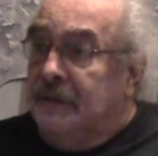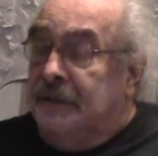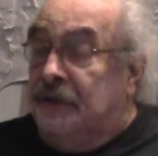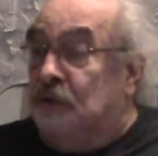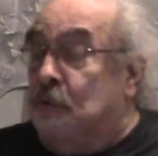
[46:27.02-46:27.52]

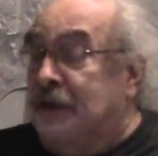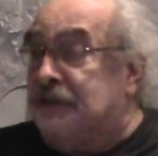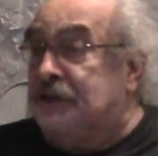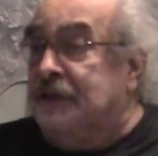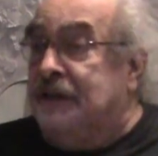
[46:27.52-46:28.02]
Now the
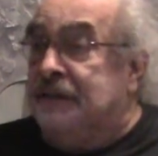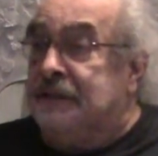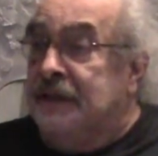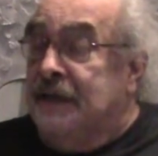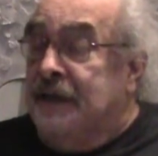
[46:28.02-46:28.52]
question
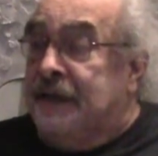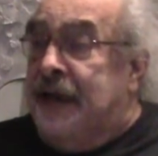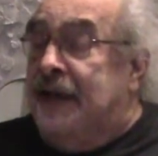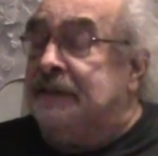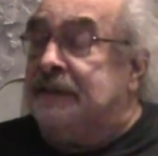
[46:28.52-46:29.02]
is,
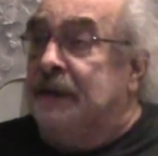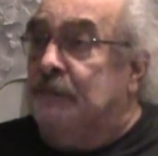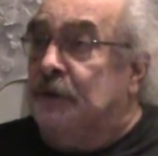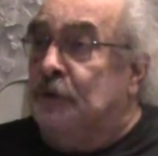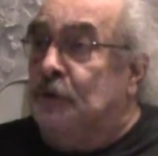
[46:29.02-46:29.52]
can
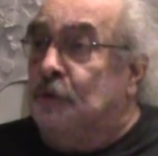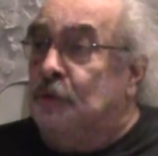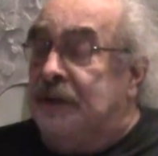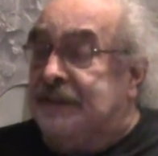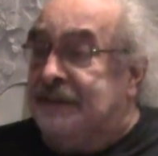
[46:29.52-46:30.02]
someone
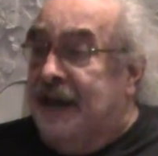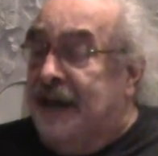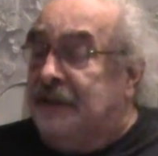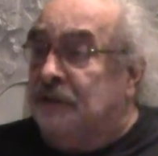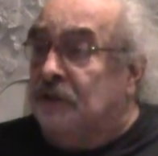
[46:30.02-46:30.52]
who is
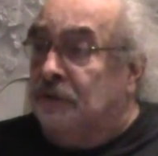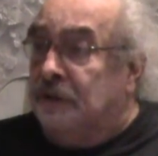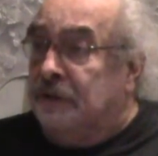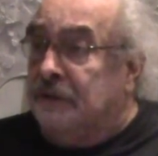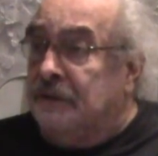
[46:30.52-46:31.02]
not a
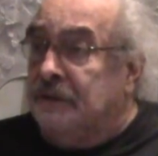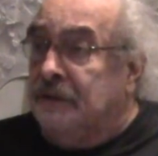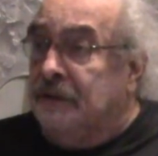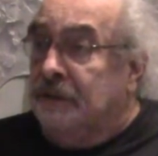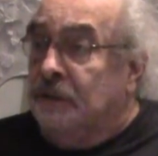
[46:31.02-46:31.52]
lawyer,
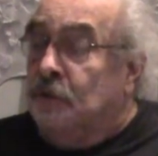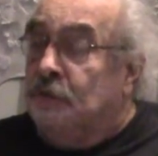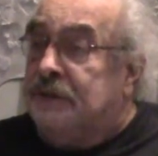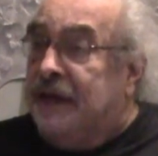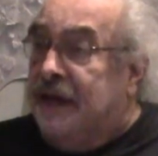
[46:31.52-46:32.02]

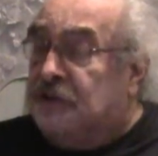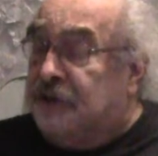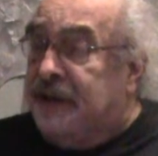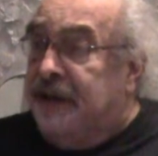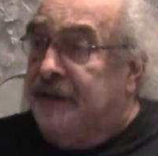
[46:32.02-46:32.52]
who's
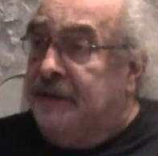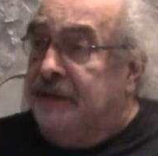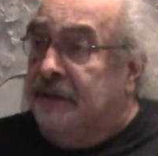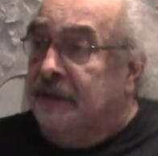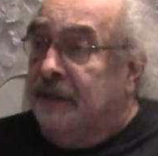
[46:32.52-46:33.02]

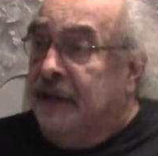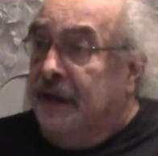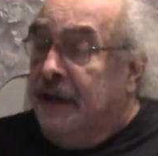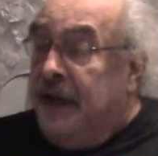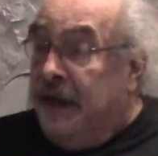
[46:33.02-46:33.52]
educated,
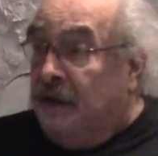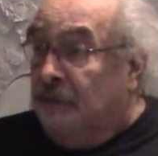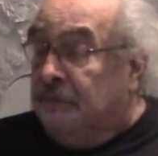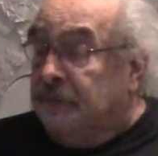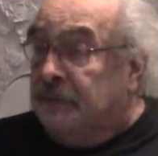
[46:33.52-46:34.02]

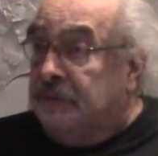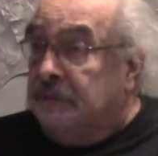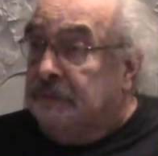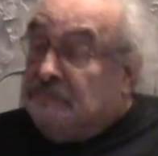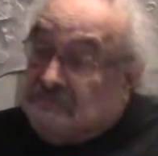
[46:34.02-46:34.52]
help?
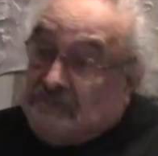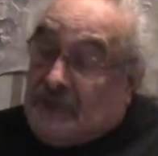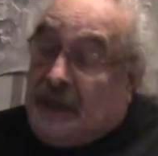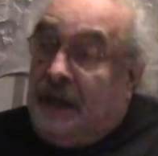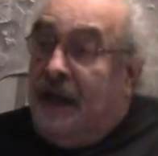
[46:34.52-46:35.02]

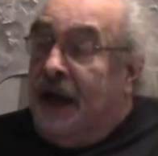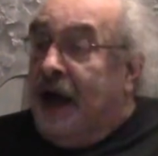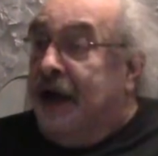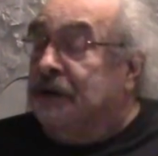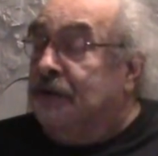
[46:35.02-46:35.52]

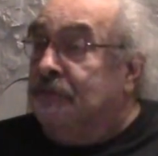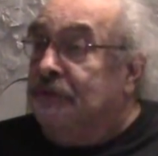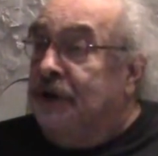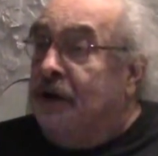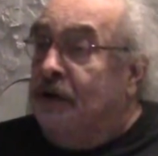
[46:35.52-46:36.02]
I don't
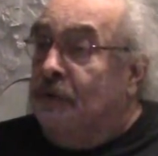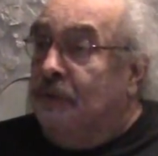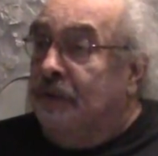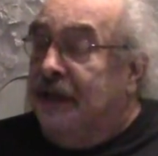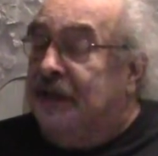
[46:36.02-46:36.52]
know.
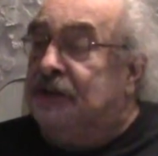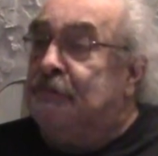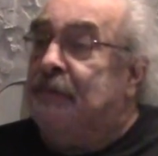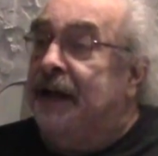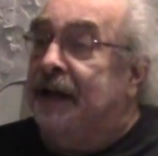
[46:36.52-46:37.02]
It
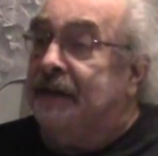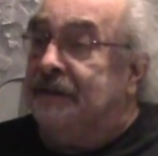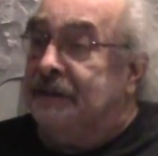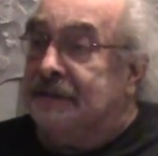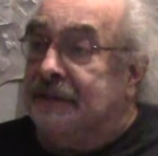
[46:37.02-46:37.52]

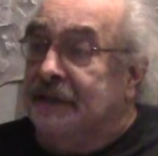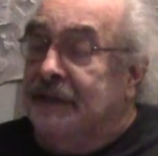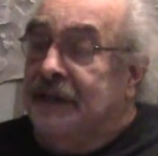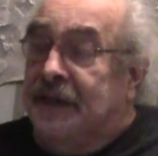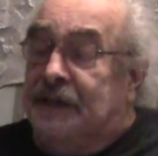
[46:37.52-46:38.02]
depends.
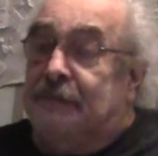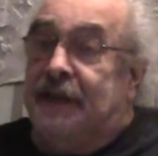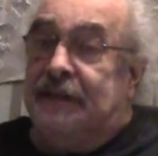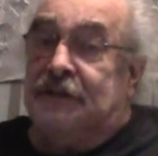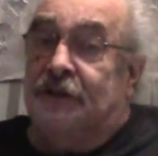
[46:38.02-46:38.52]
It
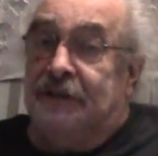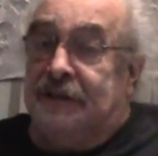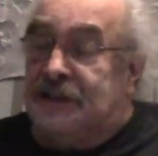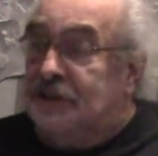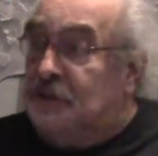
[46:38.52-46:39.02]
depends on the
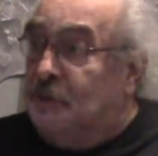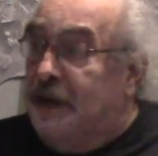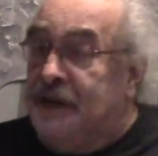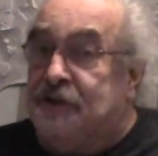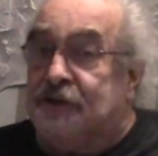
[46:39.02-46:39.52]

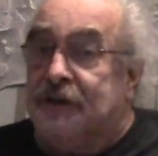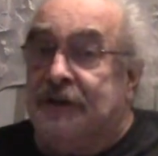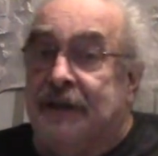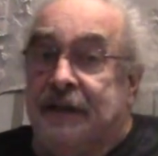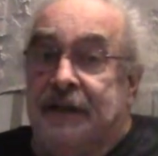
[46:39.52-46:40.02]

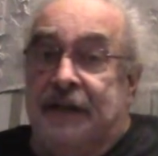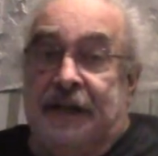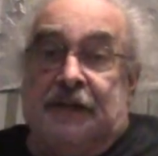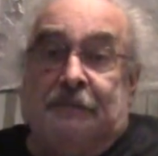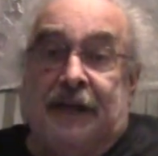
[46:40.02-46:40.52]
situation.
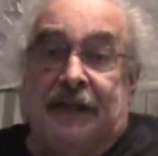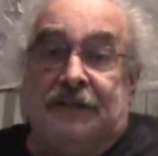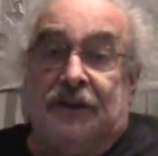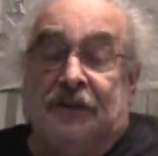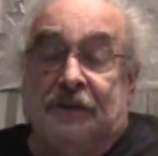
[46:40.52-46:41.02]
It
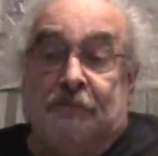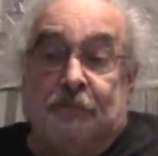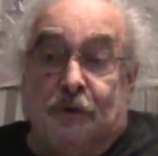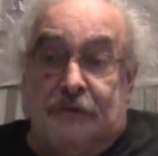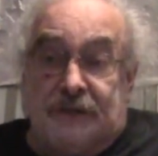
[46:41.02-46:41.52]
depends on the
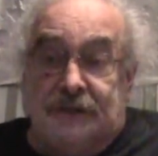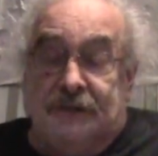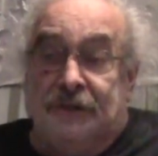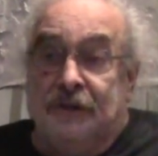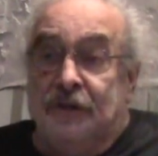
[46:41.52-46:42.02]
person